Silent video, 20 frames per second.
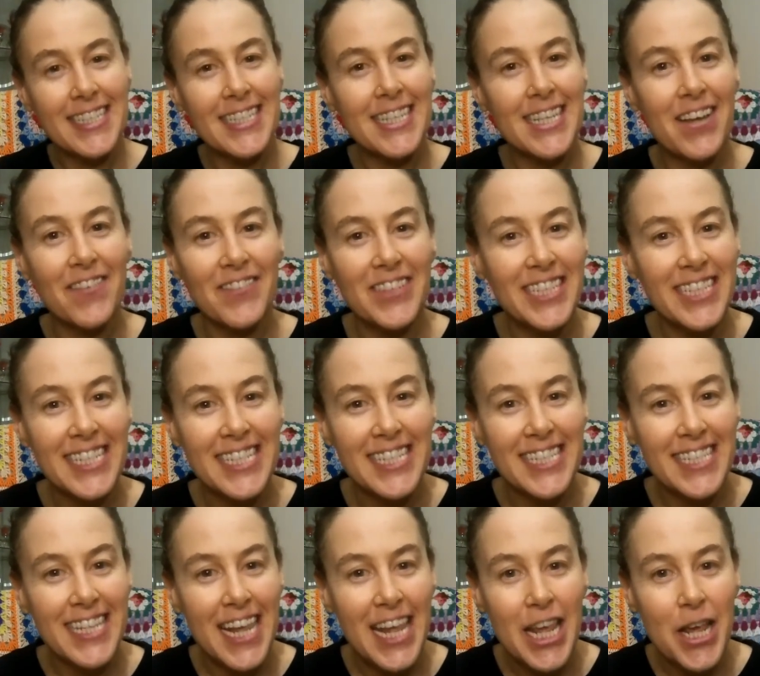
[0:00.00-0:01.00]
Lovely to
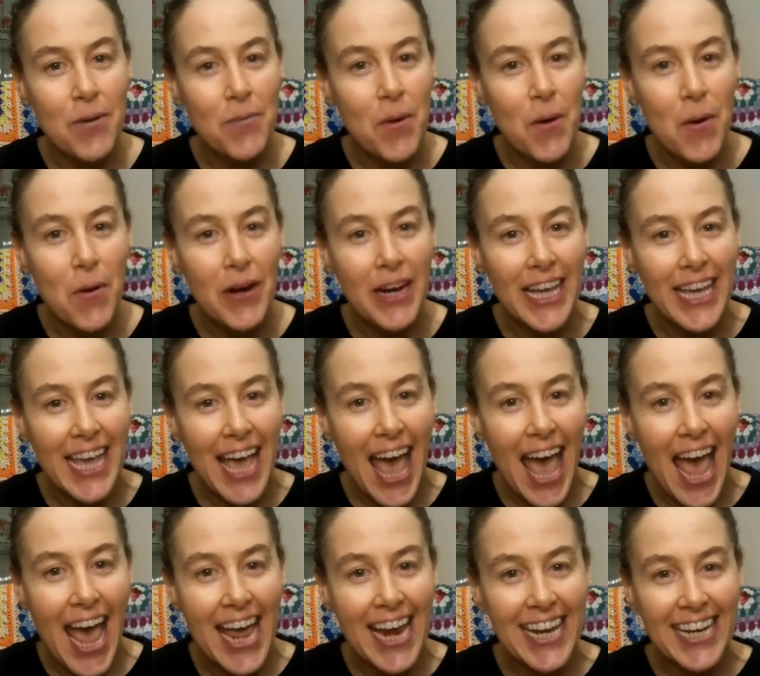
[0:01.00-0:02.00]
see you all
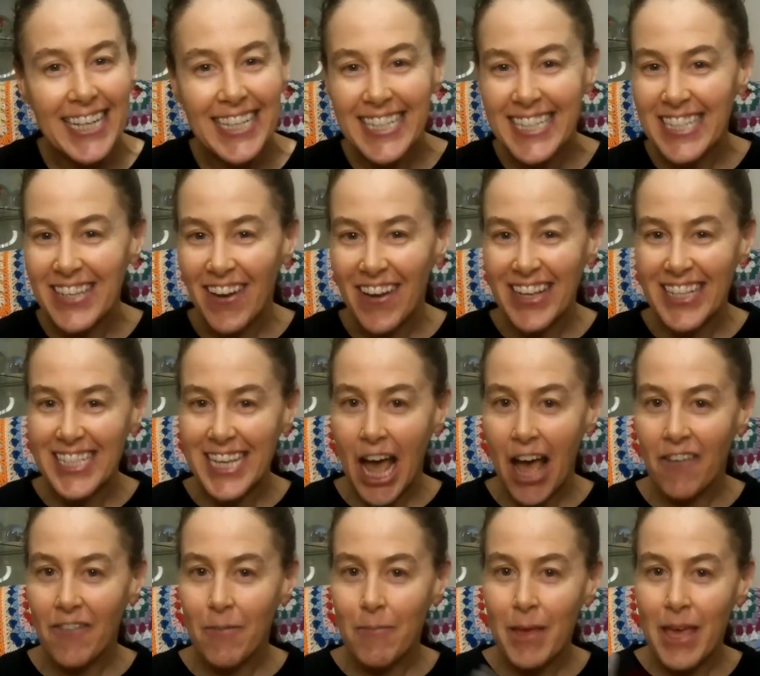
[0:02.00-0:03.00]
again. It's nice to
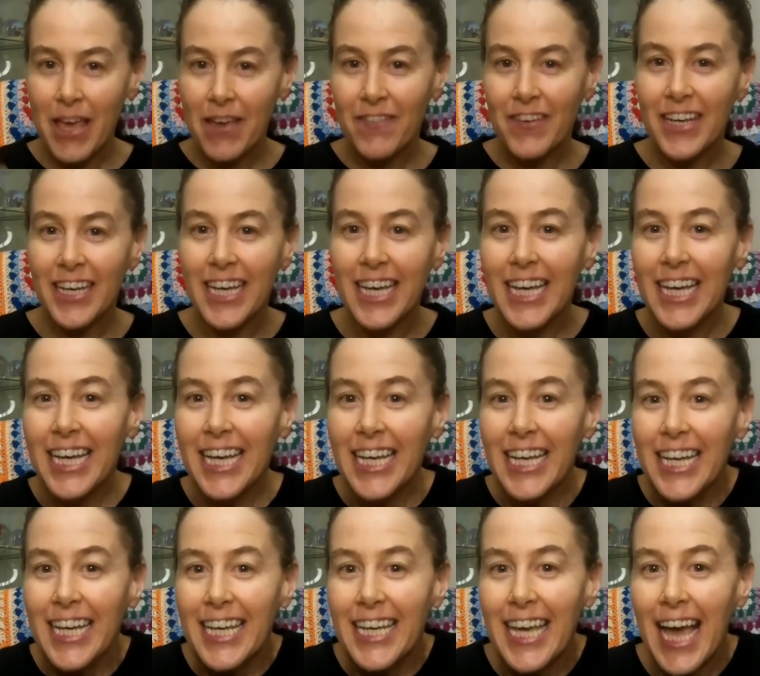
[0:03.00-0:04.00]
have a bit of a
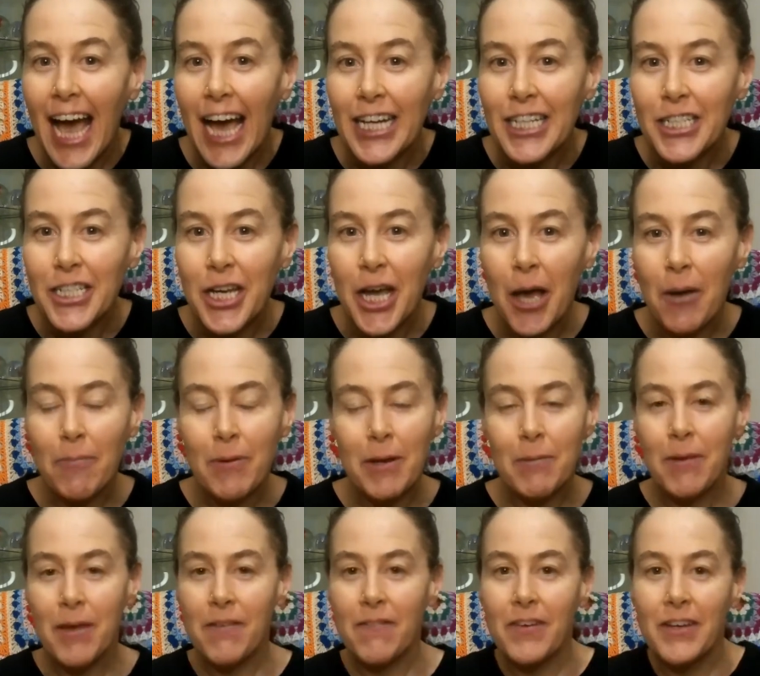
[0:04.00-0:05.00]
catch up and
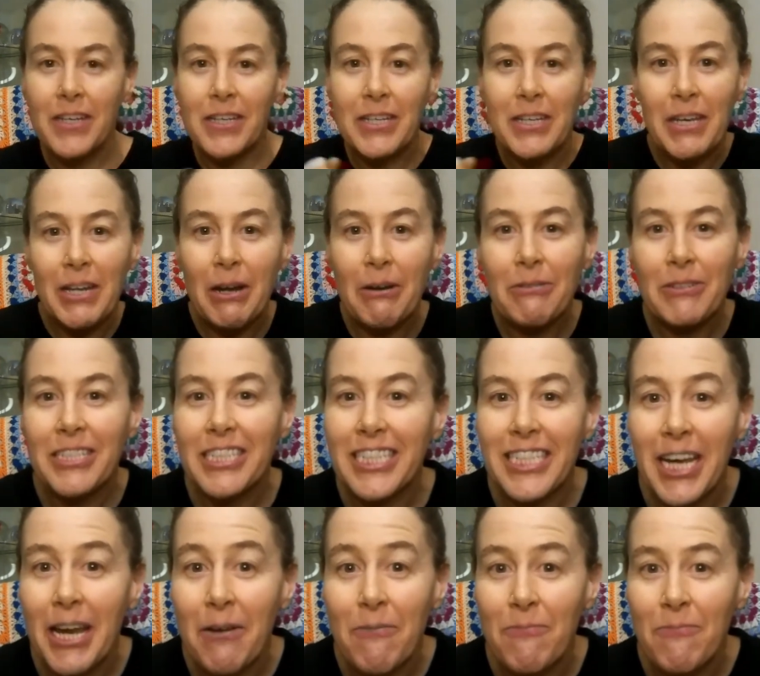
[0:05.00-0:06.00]
a bit of a good old
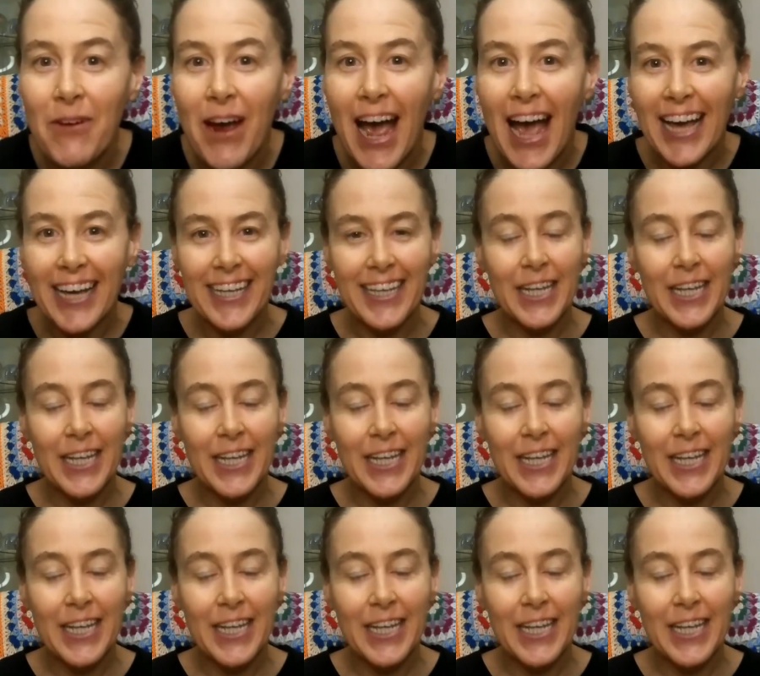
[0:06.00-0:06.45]
chin wag.